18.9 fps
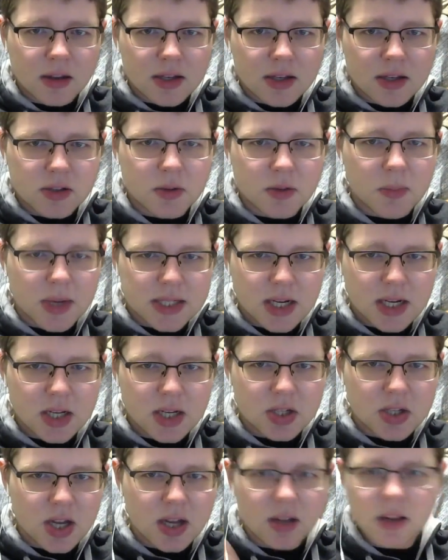to my second
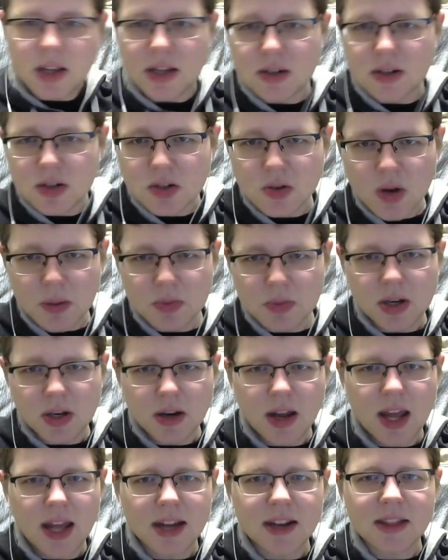channel in description
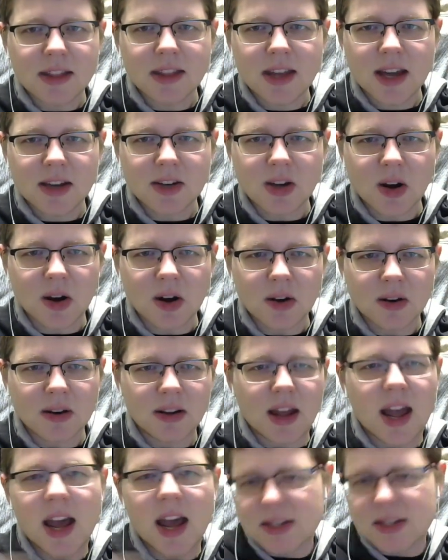and in the end card,
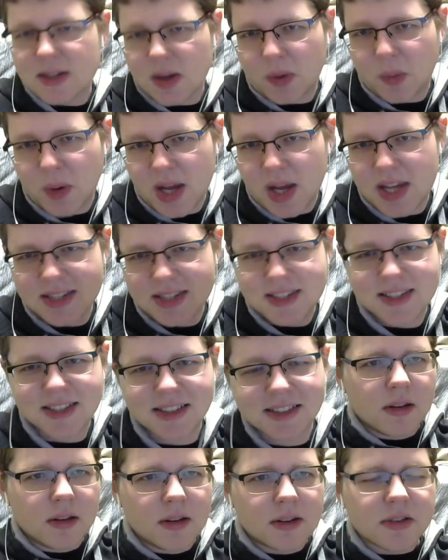as always.
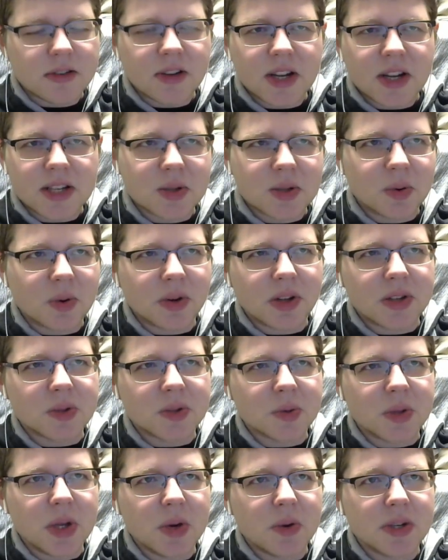So I guess The World Ends
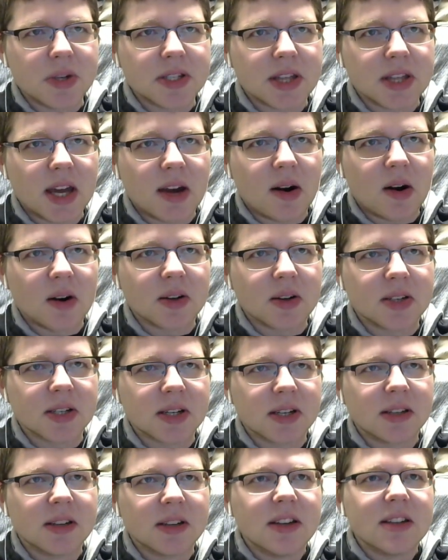With You isn't that hard
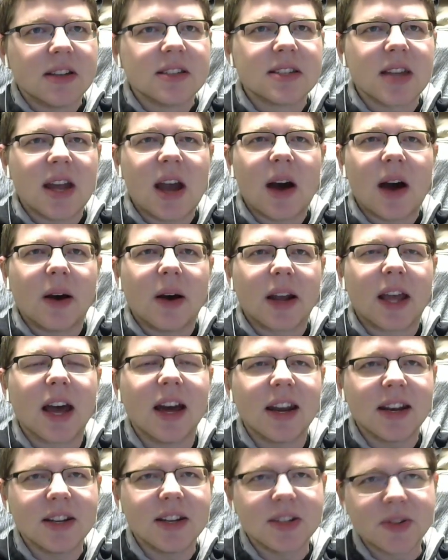to say how I
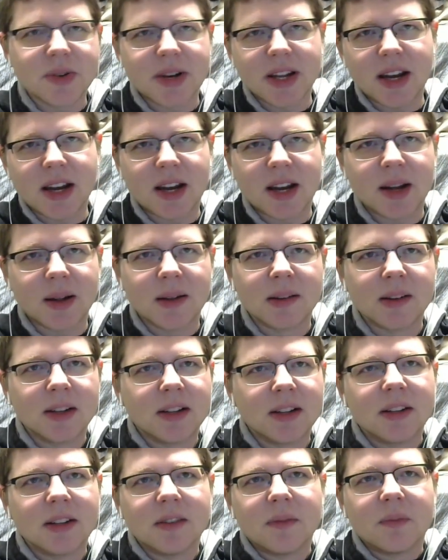got into it.
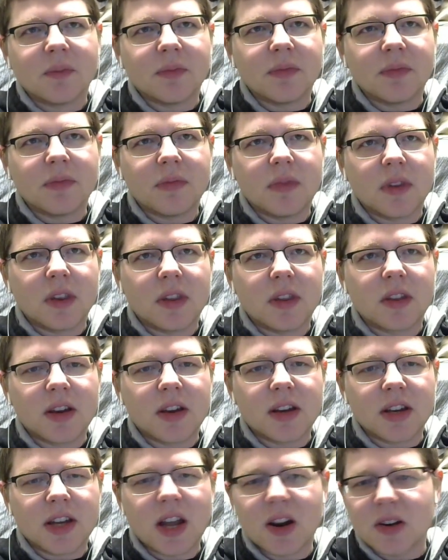
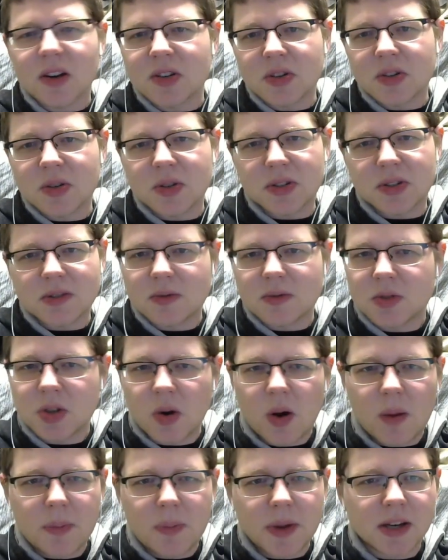The characters
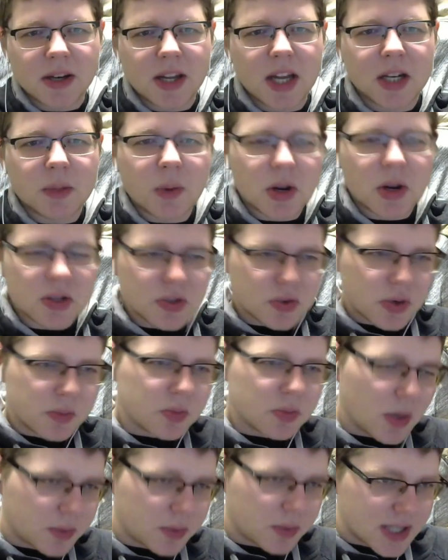show up in Kingdom Hearts Dream
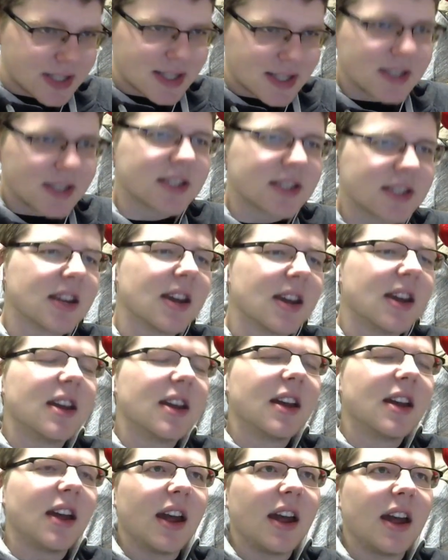Drop Distance,
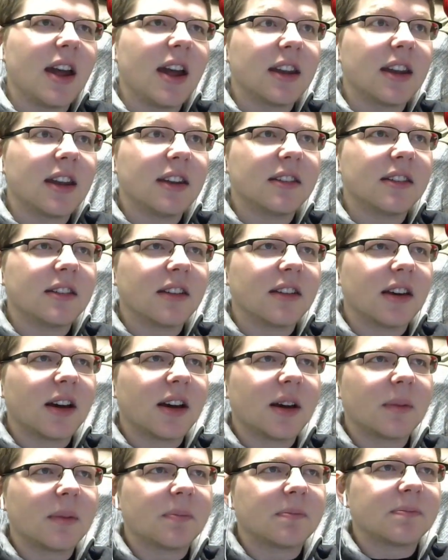and
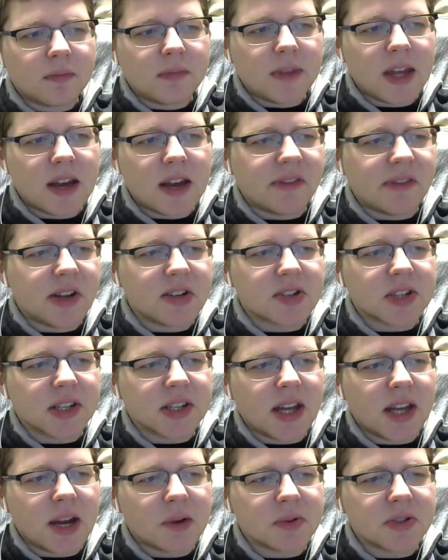yeah,
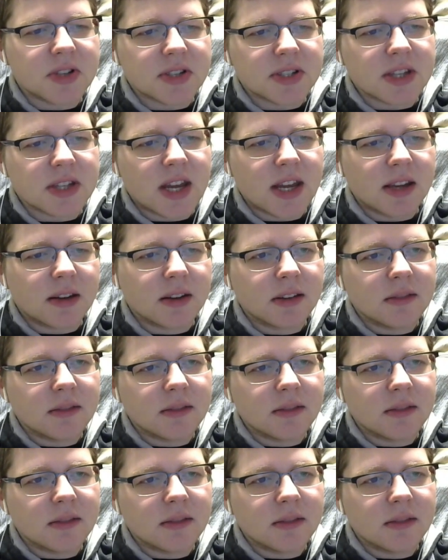eventually I was just like,